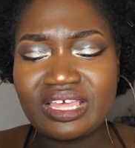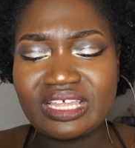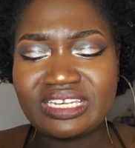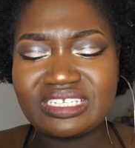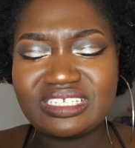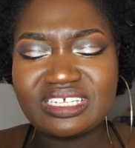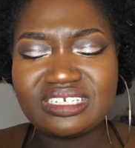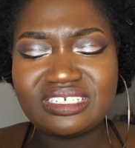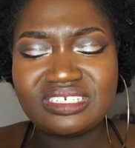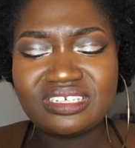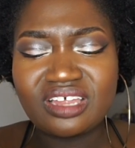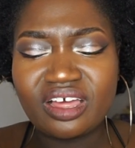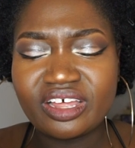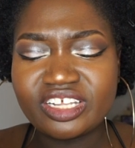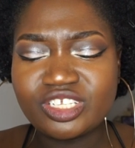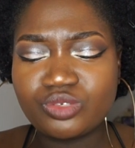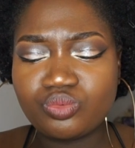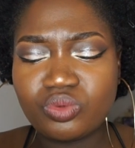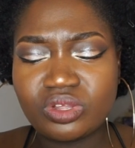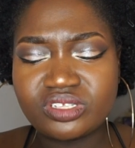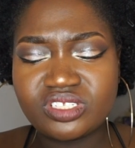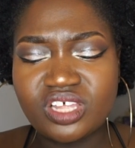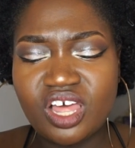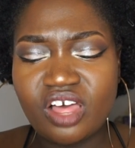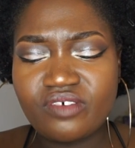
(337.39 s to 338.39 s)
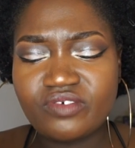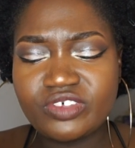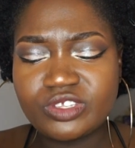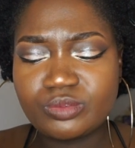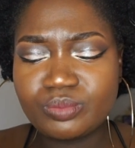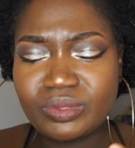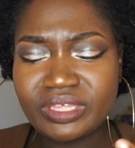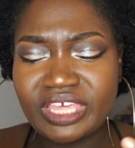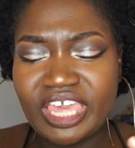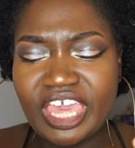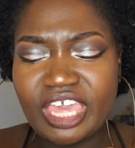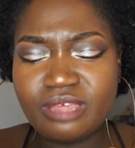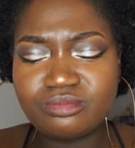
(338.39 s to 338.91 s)
into dust, whilst others
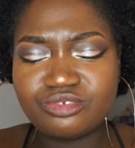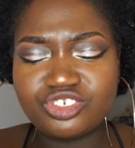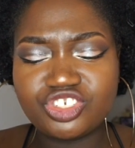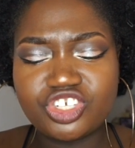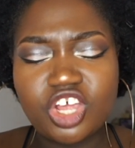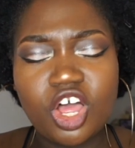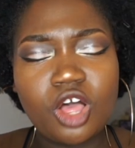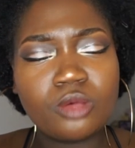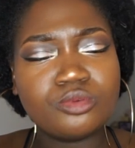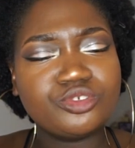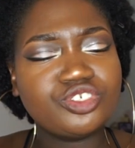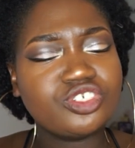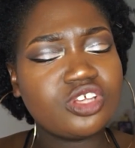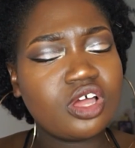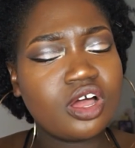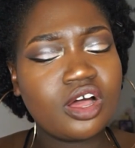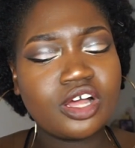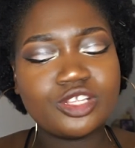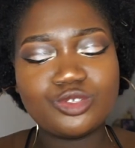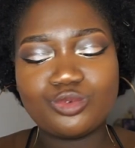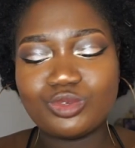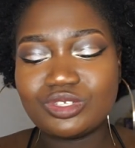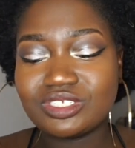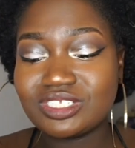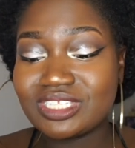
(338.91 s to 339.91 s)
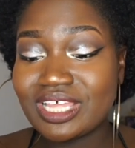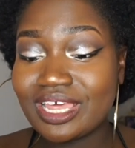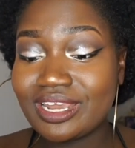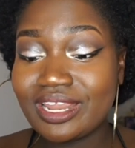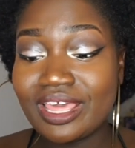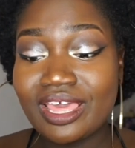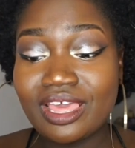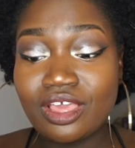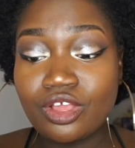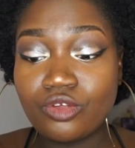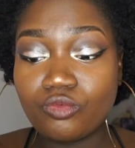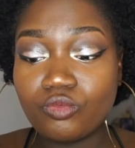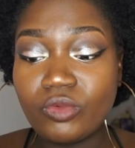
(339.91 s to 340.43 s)
became sharp shards which then